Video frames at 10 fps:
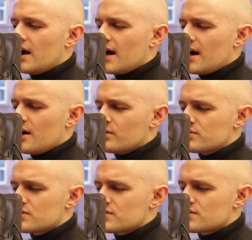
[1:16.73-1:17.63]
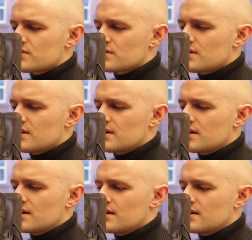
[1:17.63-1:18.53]
house.
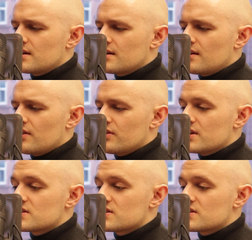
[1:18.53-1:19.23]
This